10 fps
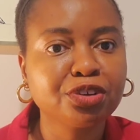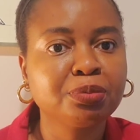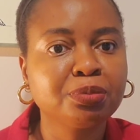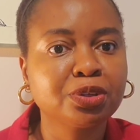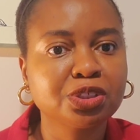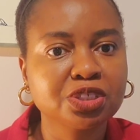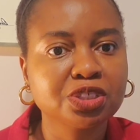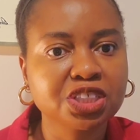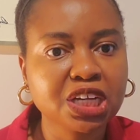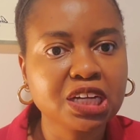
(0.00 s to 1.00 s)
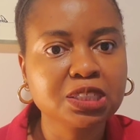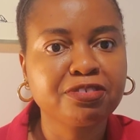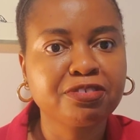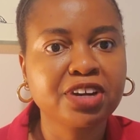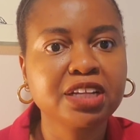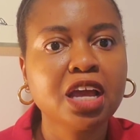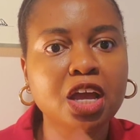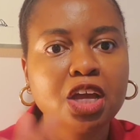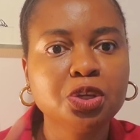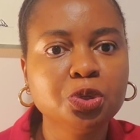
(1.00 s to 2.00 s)
the immigration judge, my friend,
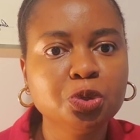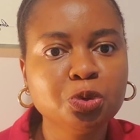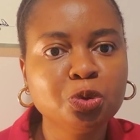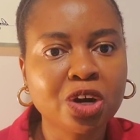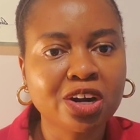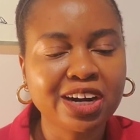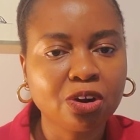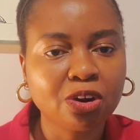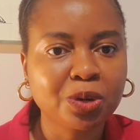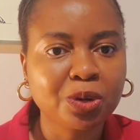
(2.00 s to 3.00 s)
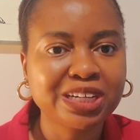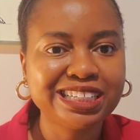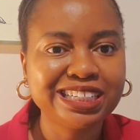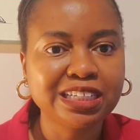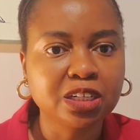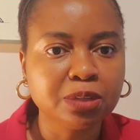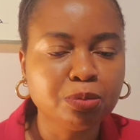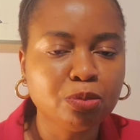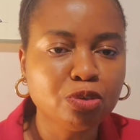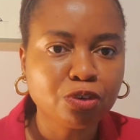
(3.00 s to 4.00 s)
you are already in
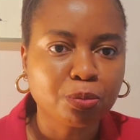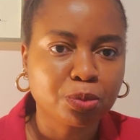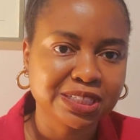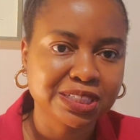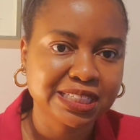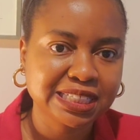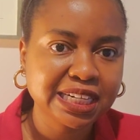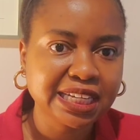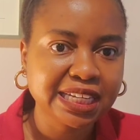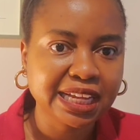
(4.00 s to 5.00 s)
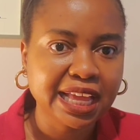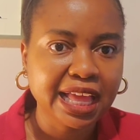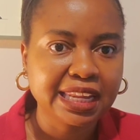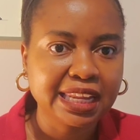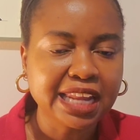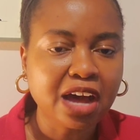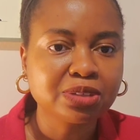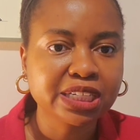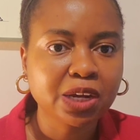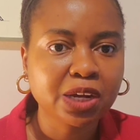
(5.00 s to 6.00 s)
removal proceeding.
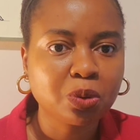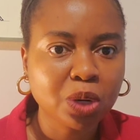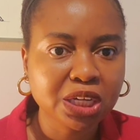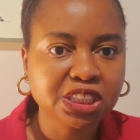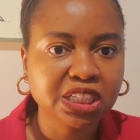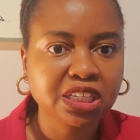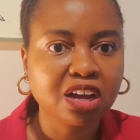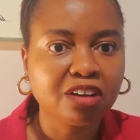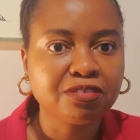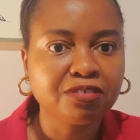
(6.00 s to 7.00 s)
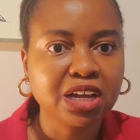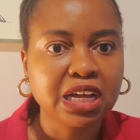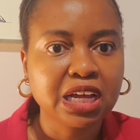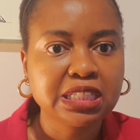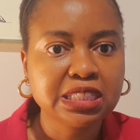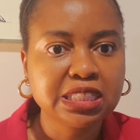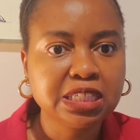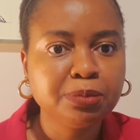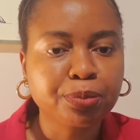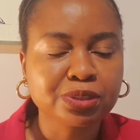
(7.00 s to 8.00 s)
Now the question of
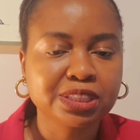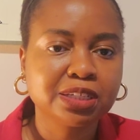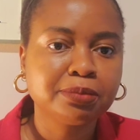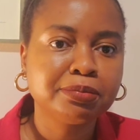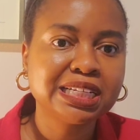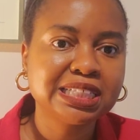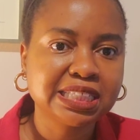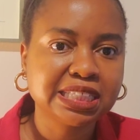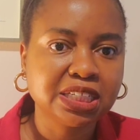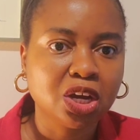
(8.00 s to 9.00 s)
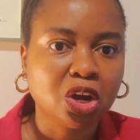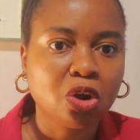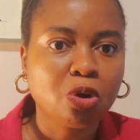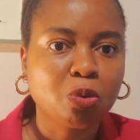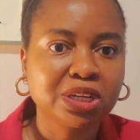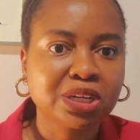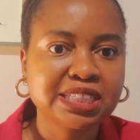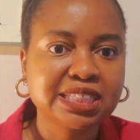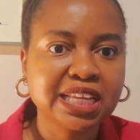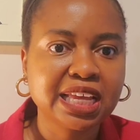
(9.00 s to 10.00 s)
deportability, or what they
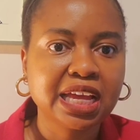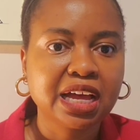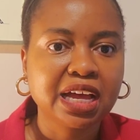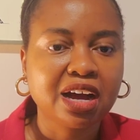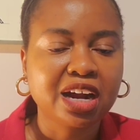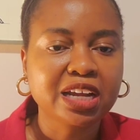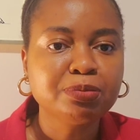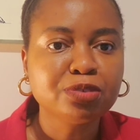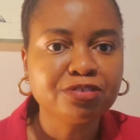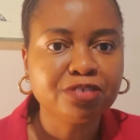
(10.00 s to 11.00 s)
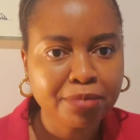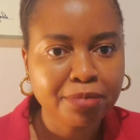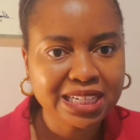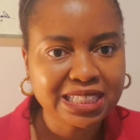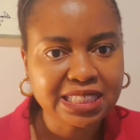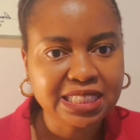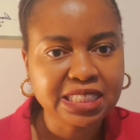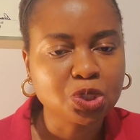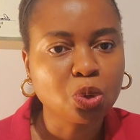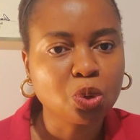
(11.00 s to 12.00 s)
say, removability.
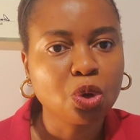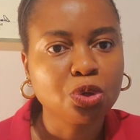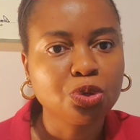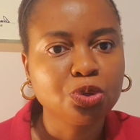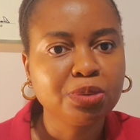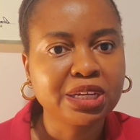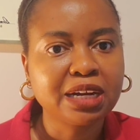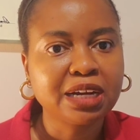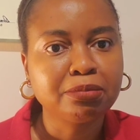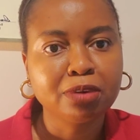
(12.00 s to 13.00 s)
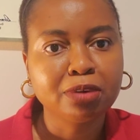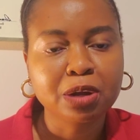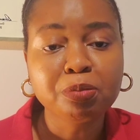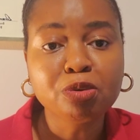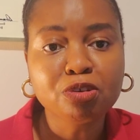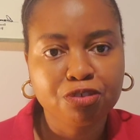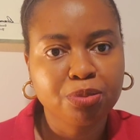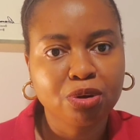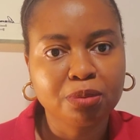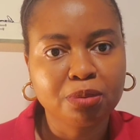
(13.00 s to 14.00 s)
So you become
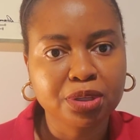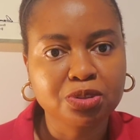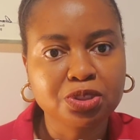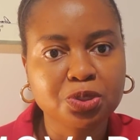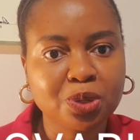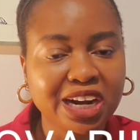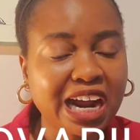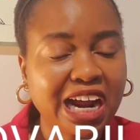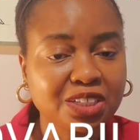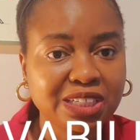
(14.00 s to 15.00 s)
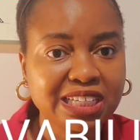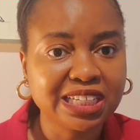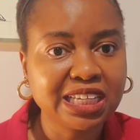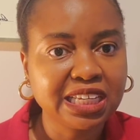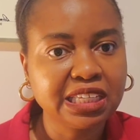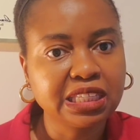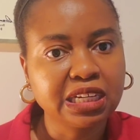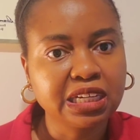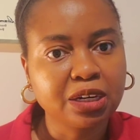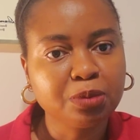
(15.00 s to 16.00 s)
removable because you are actually in
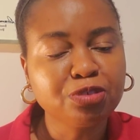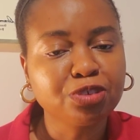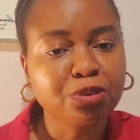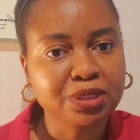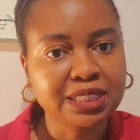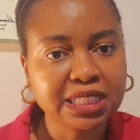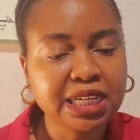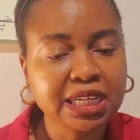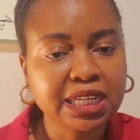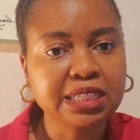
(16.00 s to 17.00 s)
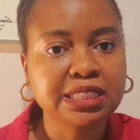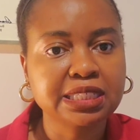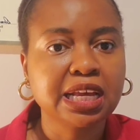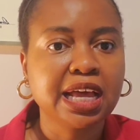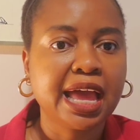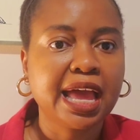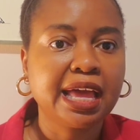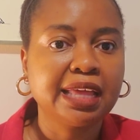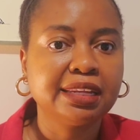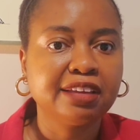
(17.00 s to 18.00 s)
removal proceedings.
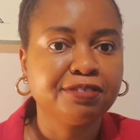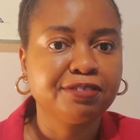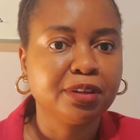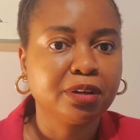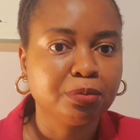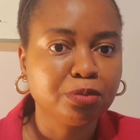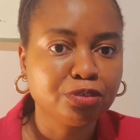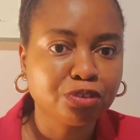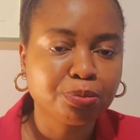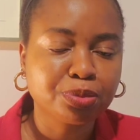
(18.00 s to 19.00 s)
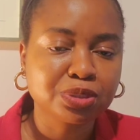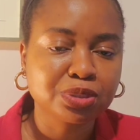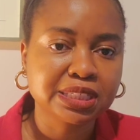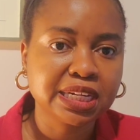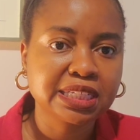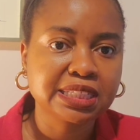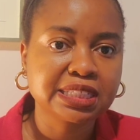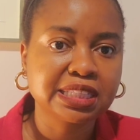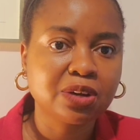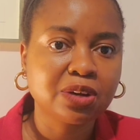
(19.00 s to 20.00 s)
And if the removal proceedings
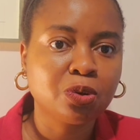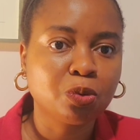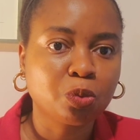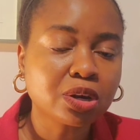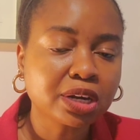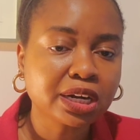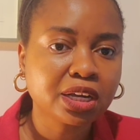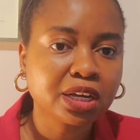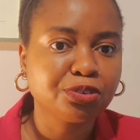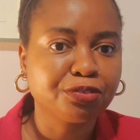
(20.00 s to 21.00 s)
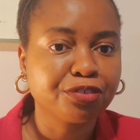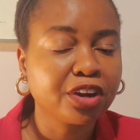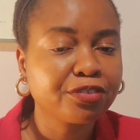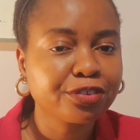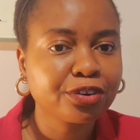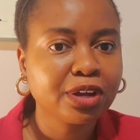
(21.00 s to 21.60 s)
don't work in your favor,